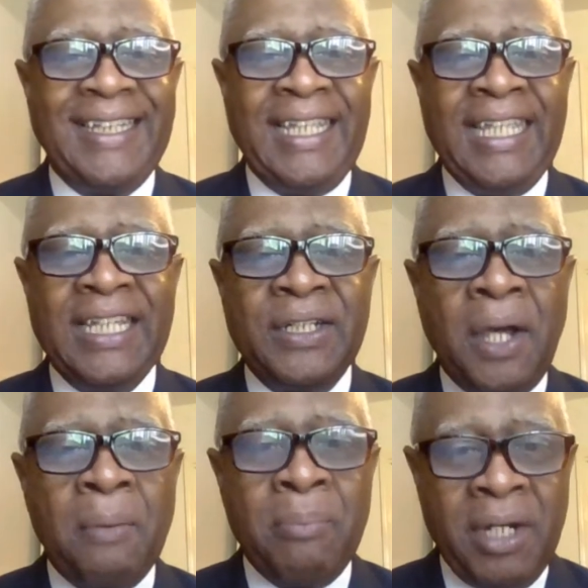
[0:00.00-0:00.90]
in
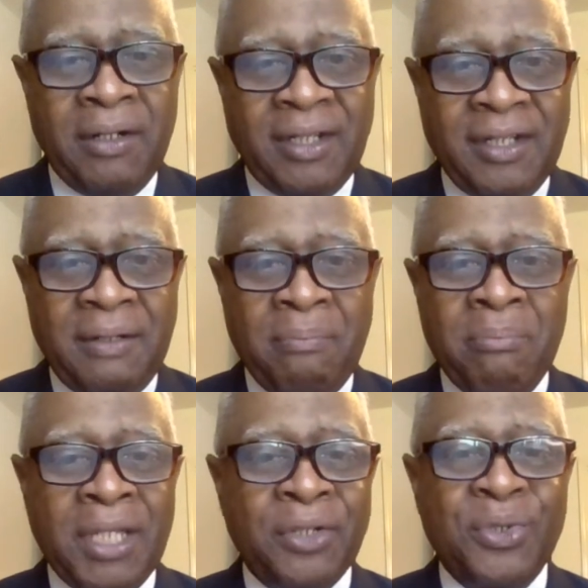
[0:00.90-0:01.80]
America.
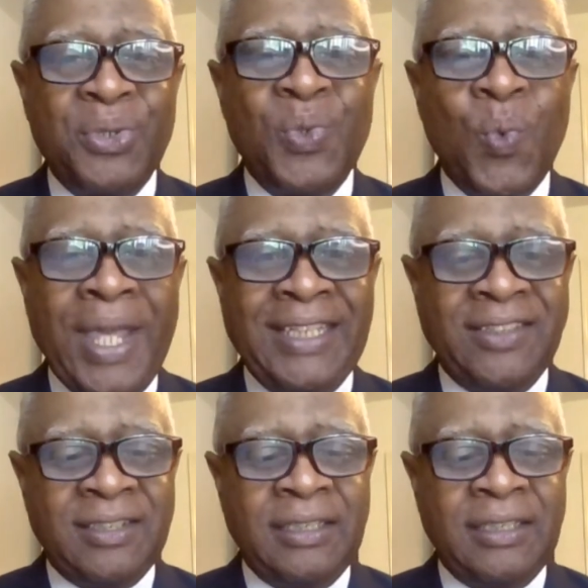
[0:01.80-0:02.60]
Medical waste.